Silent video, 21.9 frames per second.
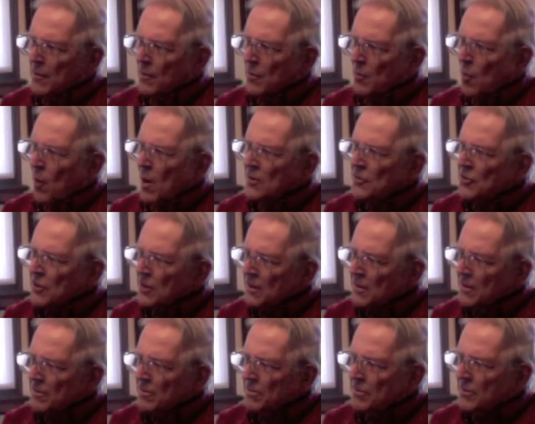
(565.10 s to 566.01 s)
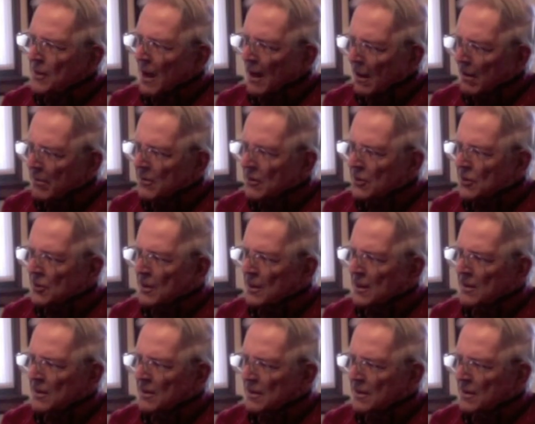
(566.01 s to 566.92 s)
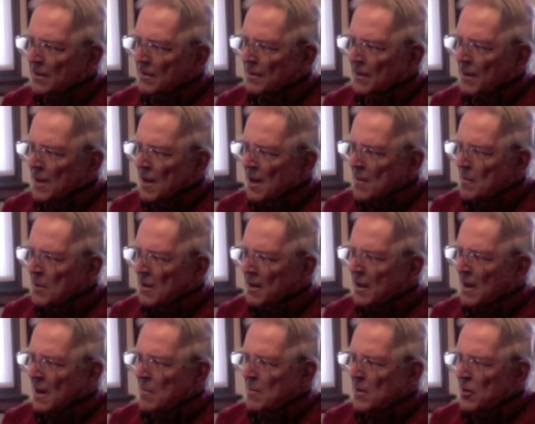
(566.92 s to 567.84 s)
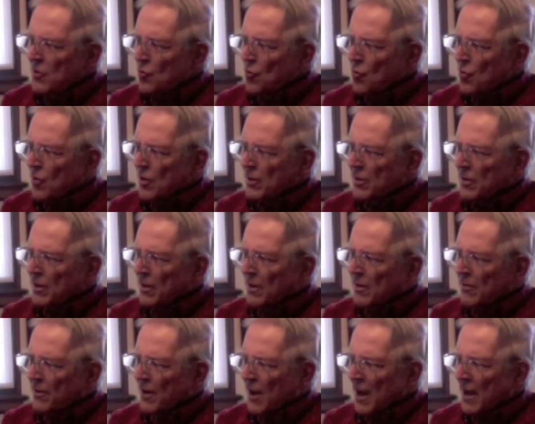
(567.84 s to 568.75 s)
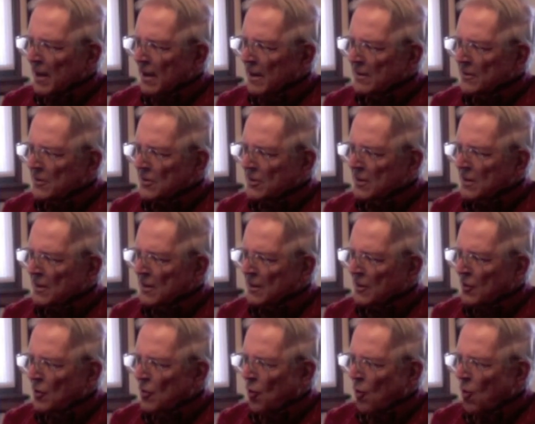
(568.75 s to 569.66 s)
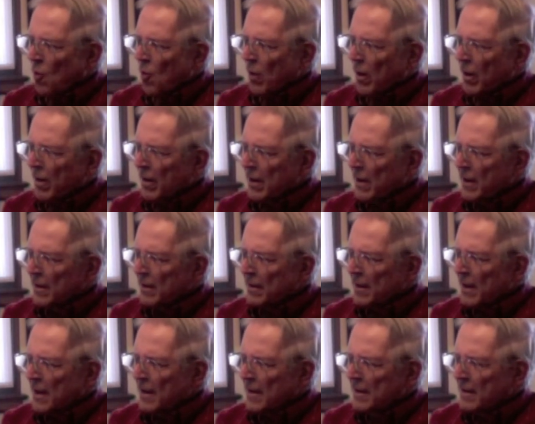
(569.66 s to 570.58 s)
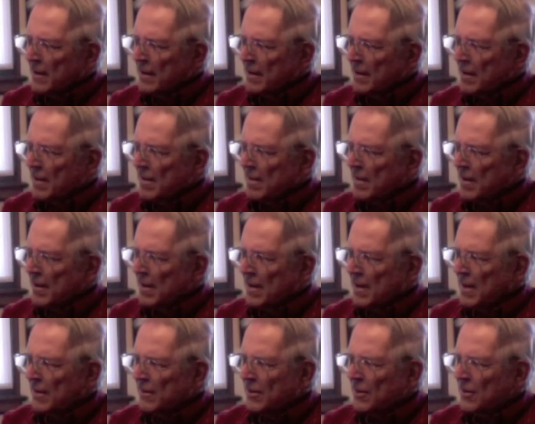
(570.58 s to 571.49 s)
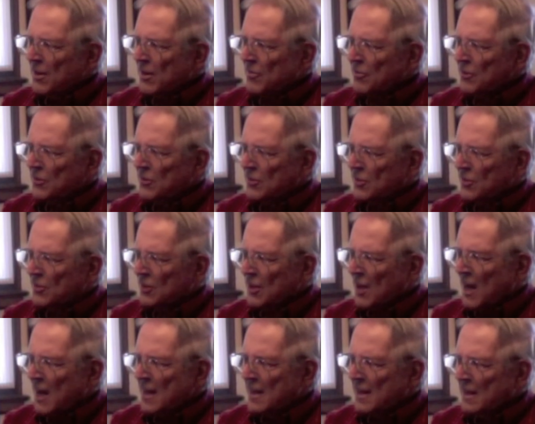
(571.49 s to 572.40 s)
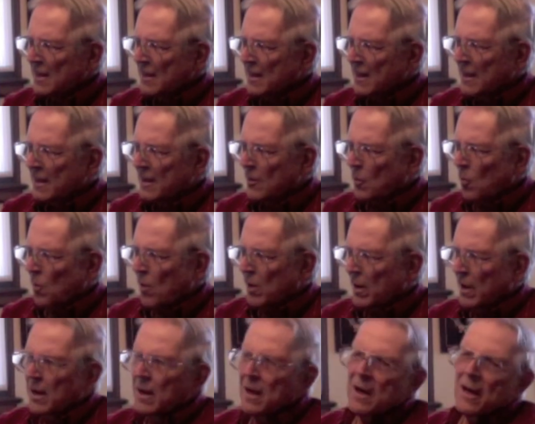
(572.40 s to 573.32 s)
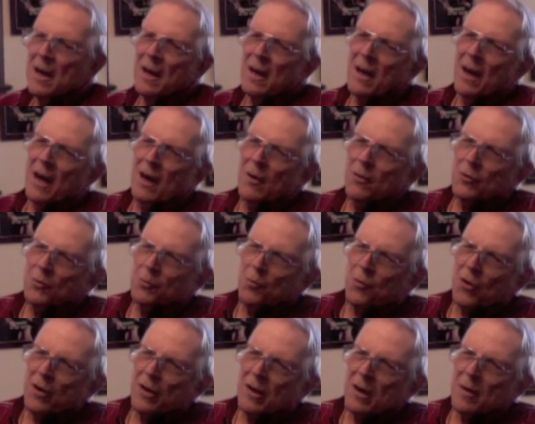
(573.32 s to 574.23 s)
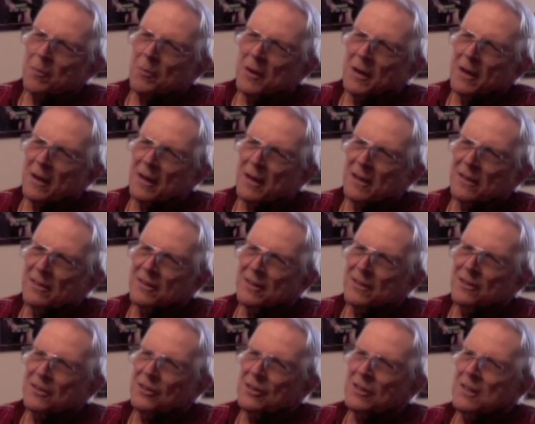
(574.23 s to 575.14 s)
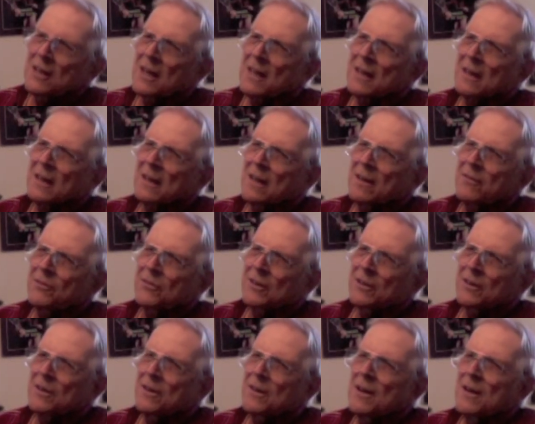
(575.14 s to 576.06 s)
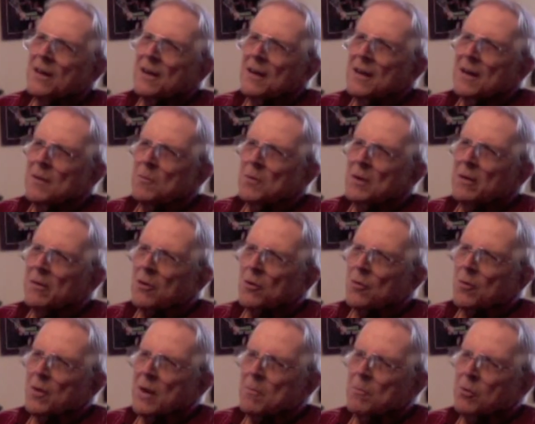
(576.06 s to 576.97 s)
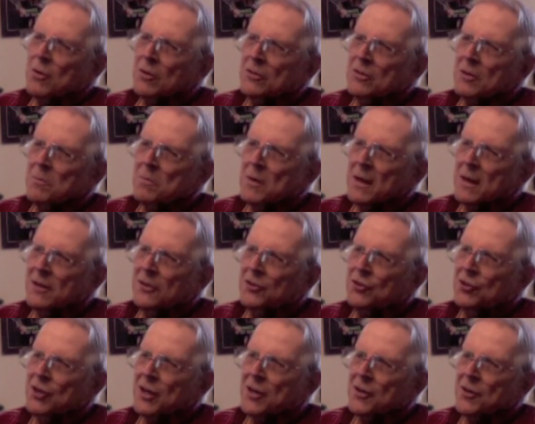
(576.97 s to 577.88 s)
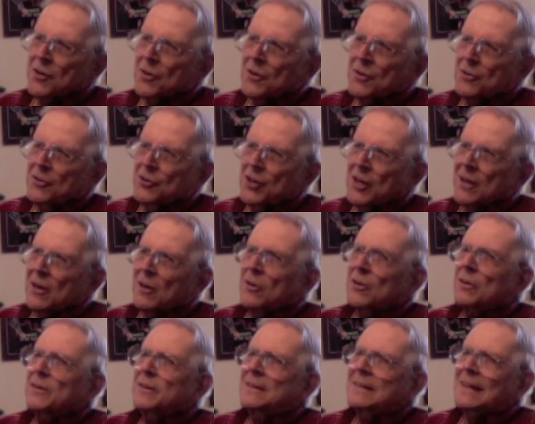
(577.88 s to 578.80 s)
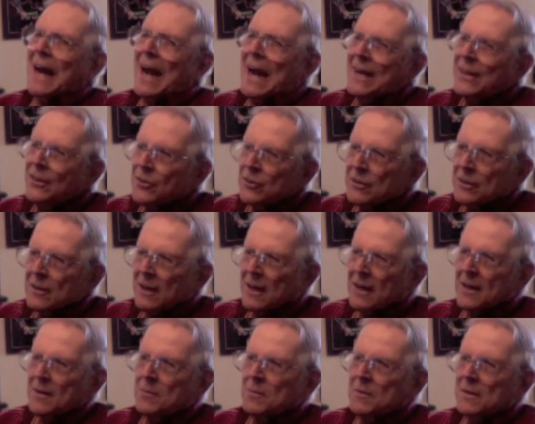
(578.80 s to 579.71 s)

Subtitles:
watching television has become inured to the violence and the gore. And it's a different society than the one I was brought up in. And I said, gee, I'd love to be able to write books about a gentler, kinder time.